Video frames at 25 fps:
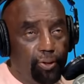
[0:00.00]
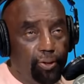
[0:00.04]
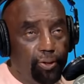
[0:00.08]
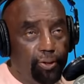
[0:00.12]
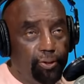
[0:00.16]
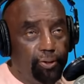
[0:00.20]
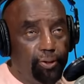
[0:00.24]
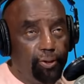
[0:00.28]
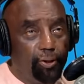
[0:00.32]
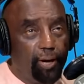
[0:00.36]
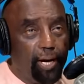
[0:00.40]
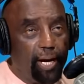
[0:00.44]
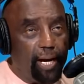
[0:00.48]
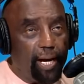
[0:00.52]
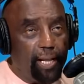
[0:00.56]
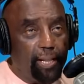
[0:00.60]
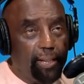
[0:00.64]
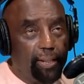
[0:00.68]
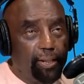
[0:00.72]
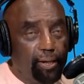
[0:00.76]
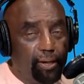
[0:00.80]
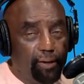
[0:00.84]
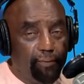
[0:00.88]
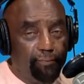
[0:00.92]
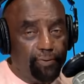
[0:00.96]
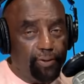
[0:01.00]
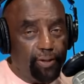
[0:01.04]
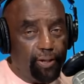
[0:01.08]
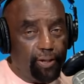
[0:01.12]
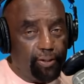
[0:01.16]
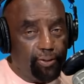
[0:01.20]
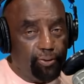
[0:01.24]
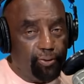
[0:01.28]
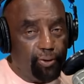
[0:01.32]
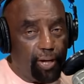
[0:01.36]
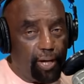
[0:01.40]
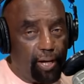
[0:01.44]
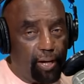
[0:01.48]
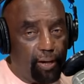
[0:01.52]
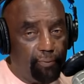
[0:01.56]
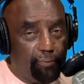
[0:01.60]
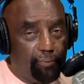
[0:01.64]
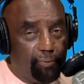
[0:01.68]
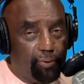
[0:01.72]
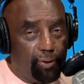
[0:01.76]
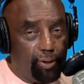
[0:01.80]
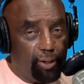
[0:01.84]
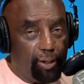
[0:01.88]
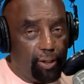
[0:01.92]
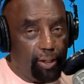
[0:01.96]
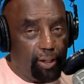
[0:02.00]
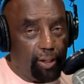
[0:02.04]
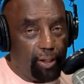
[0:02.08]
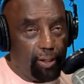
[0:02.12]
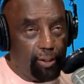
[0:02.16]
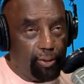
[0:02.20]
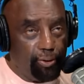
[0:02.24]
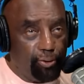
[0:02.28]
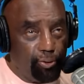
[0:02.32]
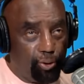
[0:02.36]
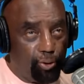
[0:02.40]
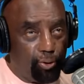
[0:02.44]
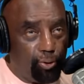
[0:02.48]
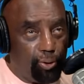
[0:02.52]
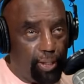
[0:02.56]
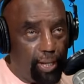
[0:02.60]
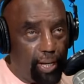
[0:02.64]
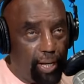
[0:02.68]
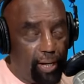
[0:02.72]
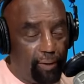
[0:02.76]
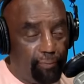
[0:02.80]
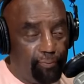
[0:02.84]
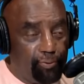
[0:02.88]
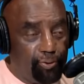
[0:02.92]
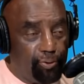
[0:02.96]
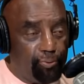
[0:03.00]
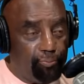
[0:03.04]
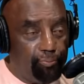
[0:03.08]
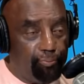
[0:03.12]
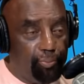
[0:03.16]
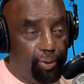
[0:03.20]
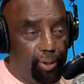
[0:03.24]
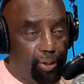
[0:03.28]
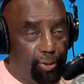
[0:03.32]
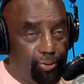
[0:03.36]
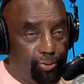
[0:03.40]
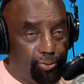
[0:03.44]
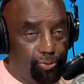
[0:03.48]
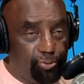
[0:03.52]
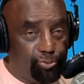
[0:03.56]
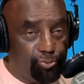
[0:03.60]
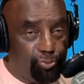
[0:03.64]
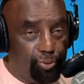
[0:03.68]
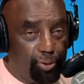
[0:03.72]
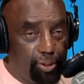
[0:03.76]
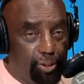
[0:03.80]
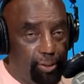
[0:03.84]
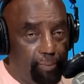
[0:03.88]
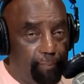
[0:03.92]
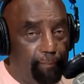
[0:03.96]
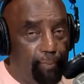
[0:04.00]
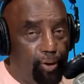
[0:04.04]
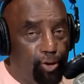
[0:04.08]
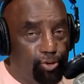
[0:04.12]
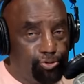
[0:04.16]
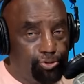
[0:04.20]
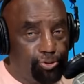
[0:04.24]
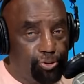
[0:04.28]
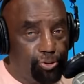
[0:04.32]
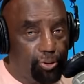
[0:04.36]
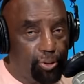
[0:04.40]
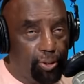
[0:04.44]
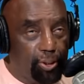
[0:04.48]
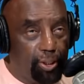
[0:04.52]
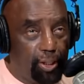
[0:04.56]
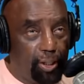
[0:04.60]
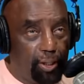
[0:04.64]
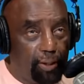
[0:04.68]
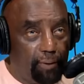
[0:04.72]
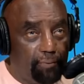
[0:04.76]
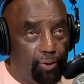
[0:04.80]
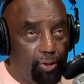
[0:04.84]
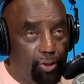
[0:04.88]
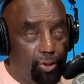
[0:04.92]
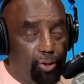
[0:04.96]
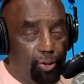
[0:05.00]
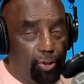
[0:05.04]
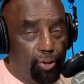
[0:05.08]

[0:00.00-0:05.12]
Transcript: You don't have love yet. You have you only have your mother's emotional love,